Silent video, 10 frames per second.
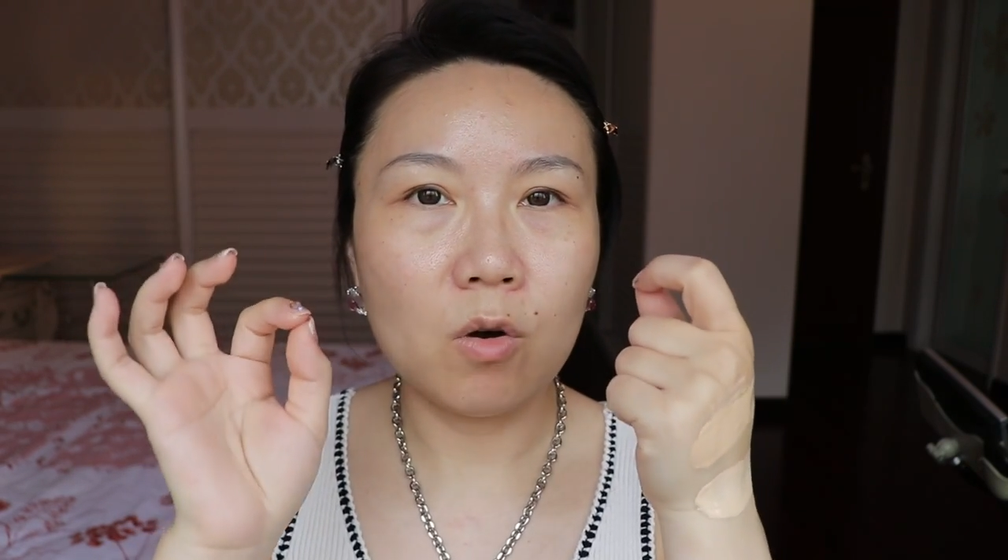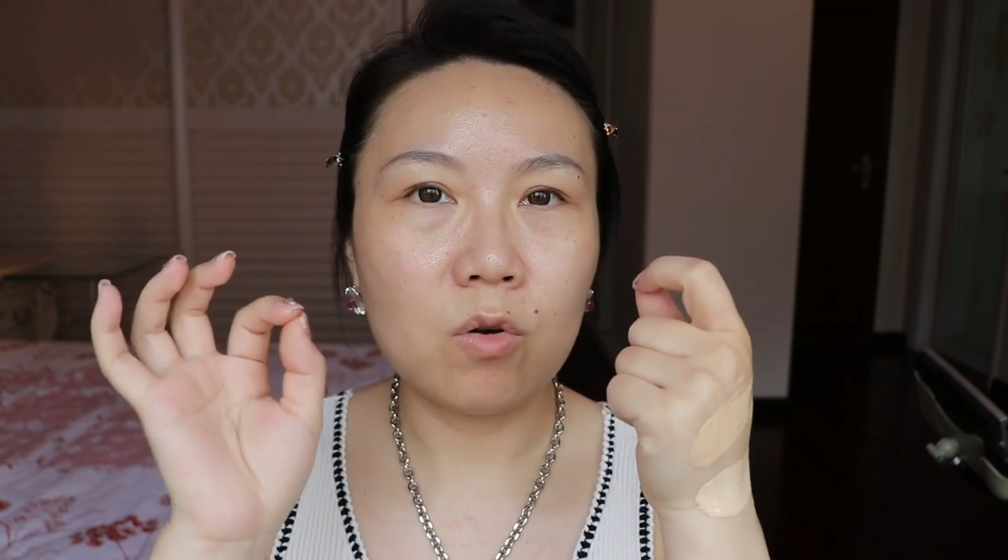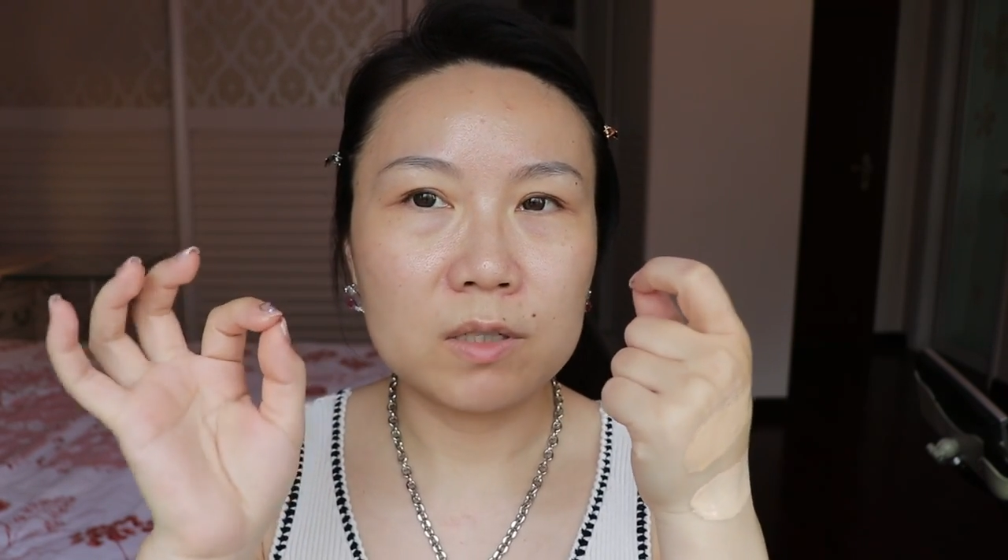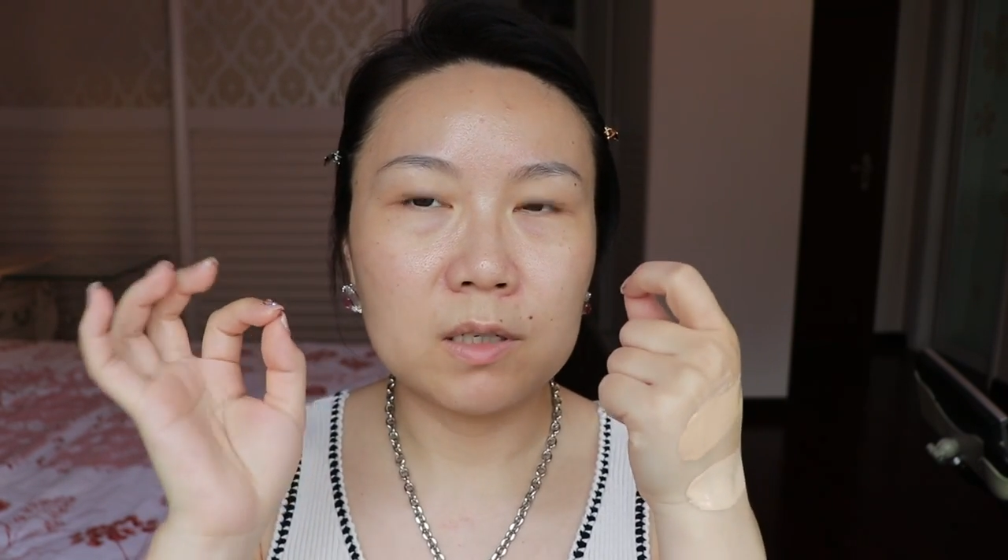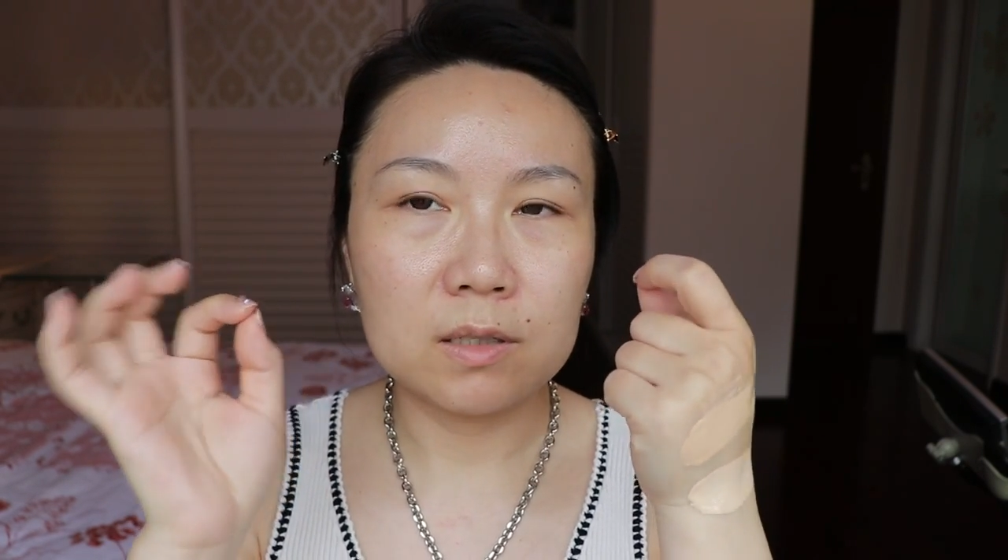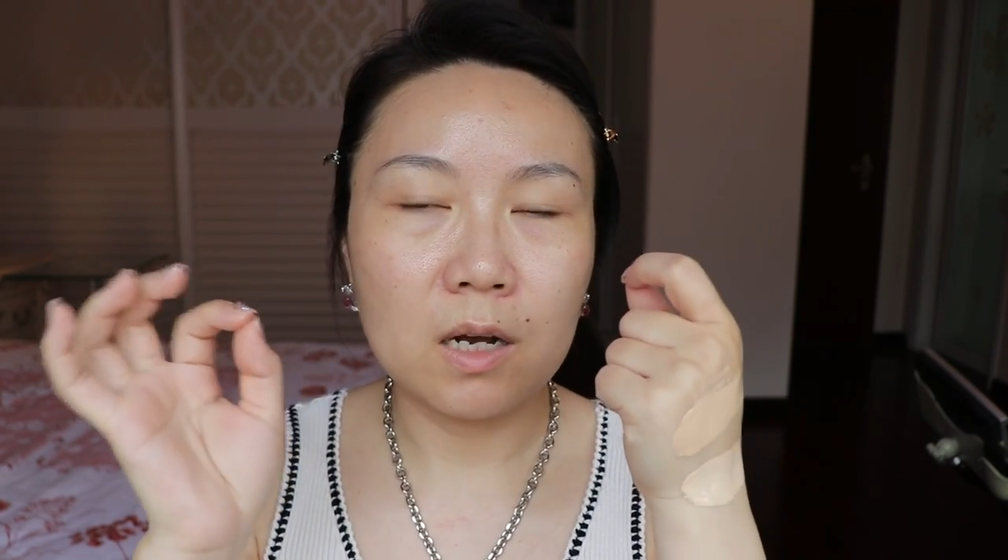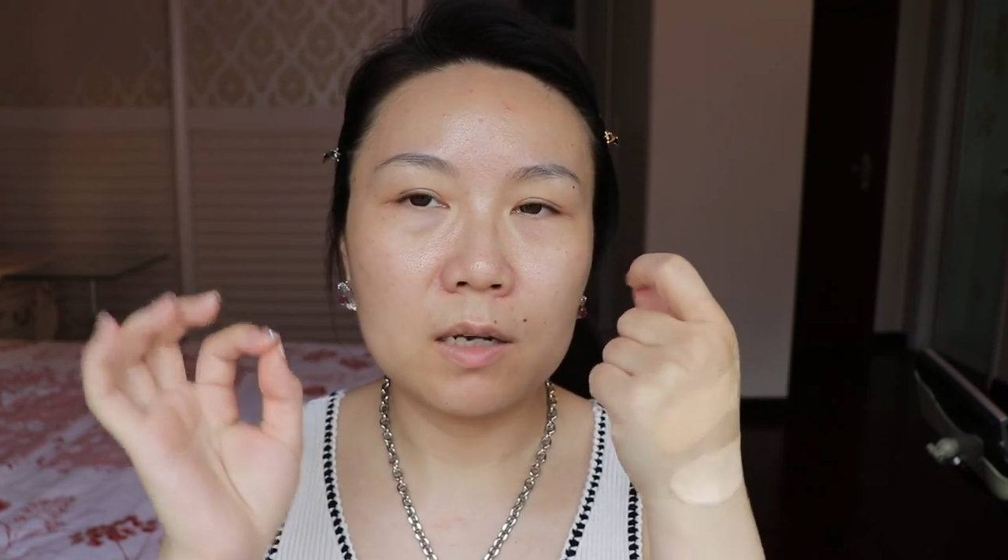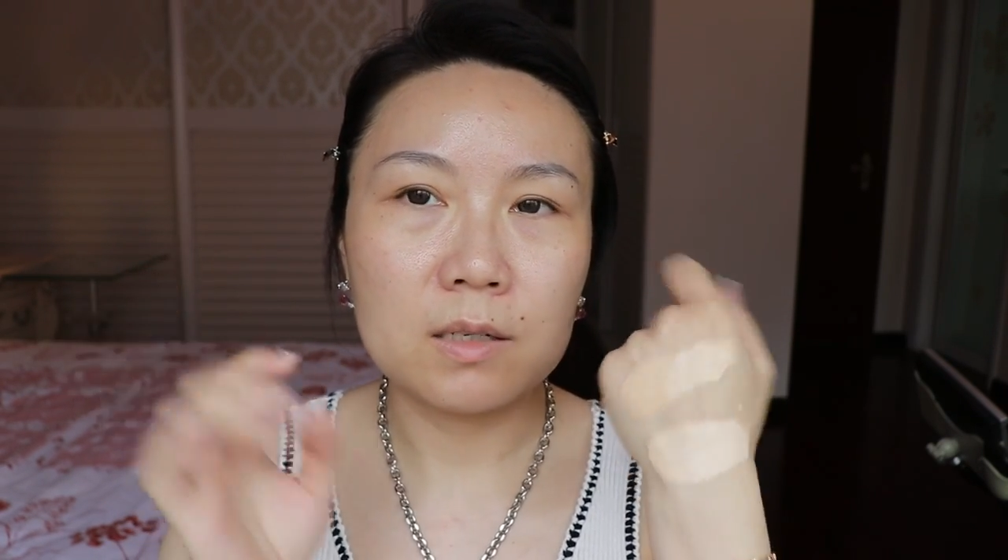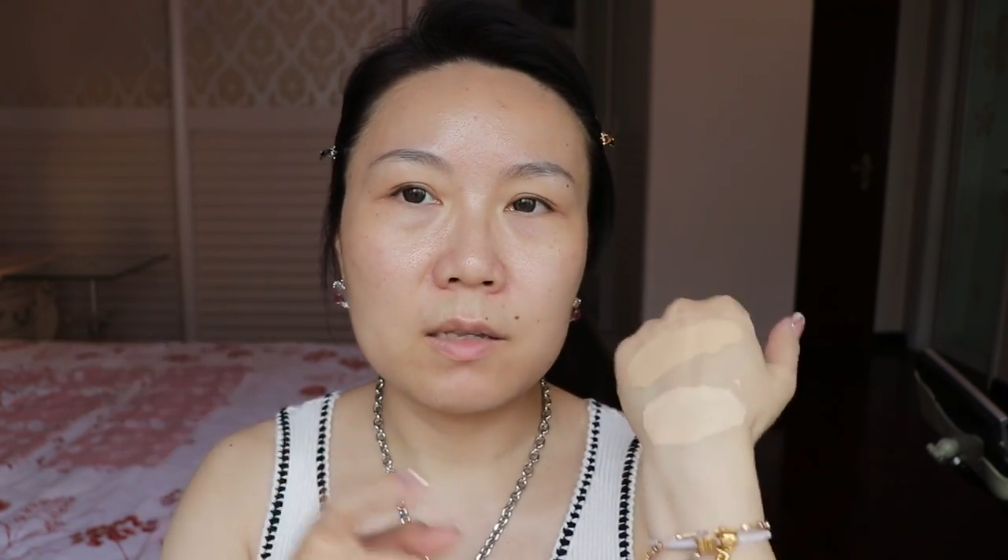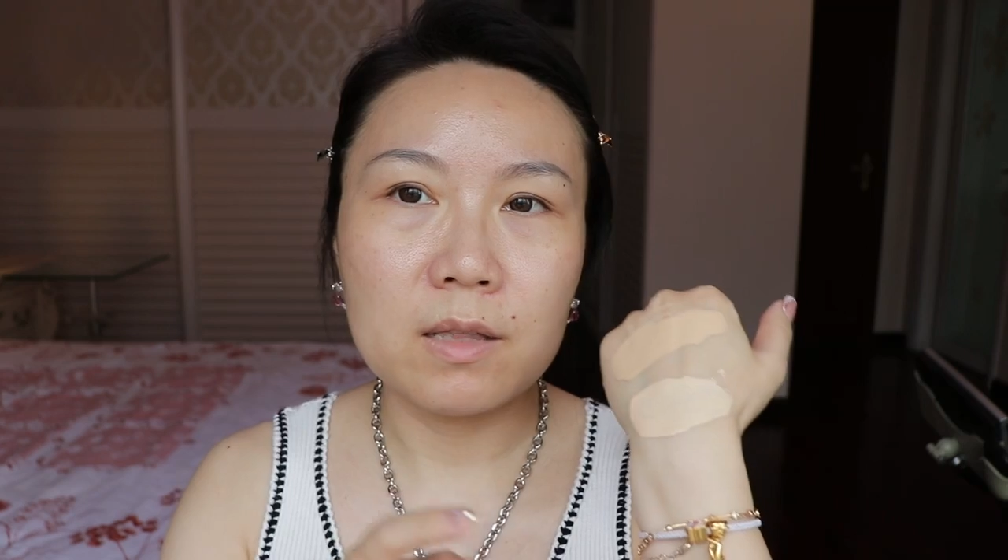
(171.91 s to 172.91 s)

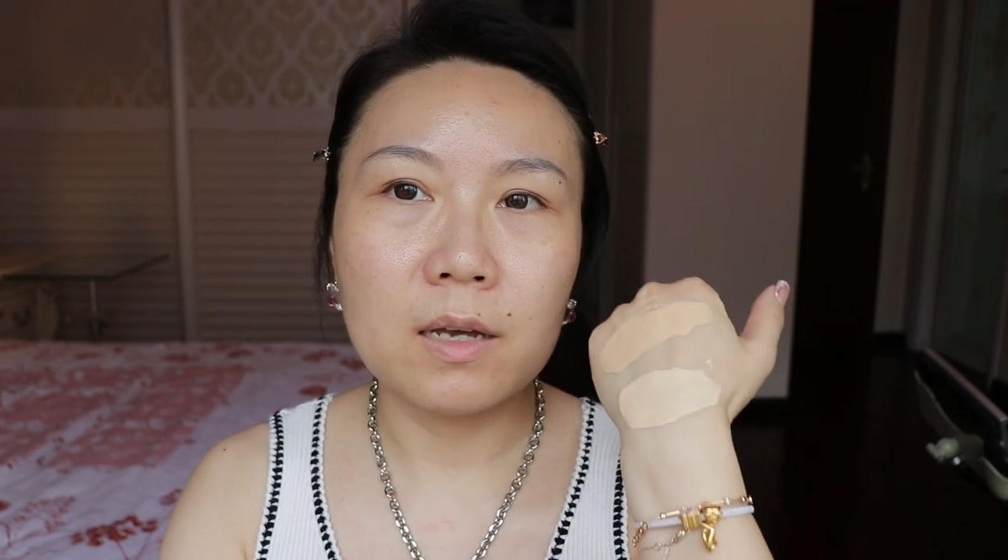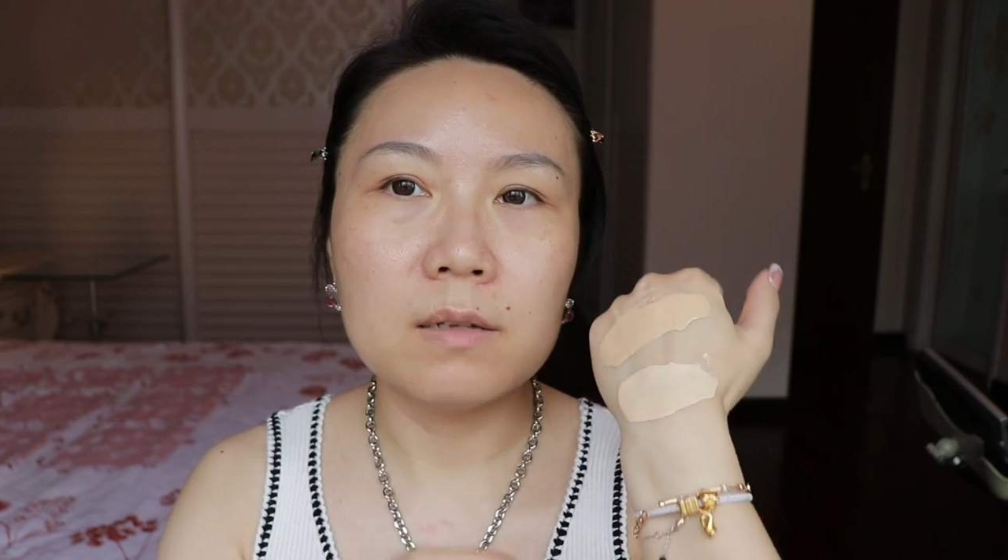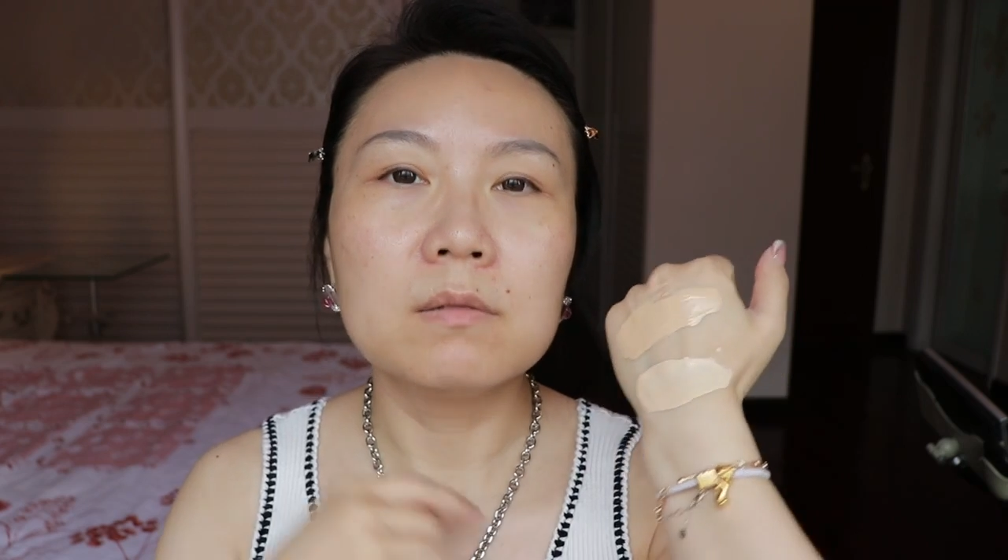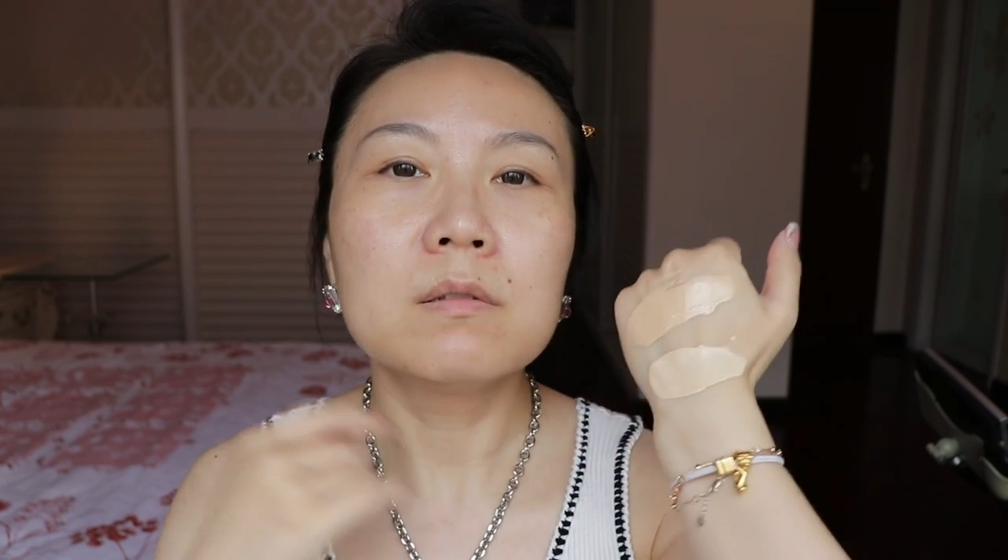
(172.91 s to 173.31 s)
oxidized than